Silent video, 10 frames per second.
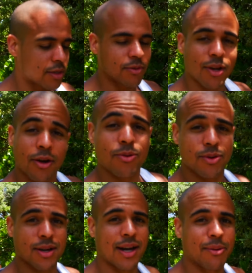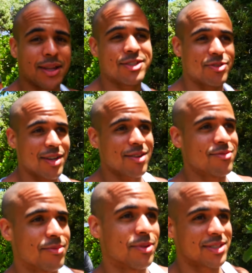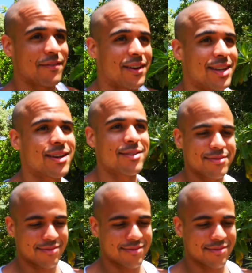We know, I will let you know once I find out.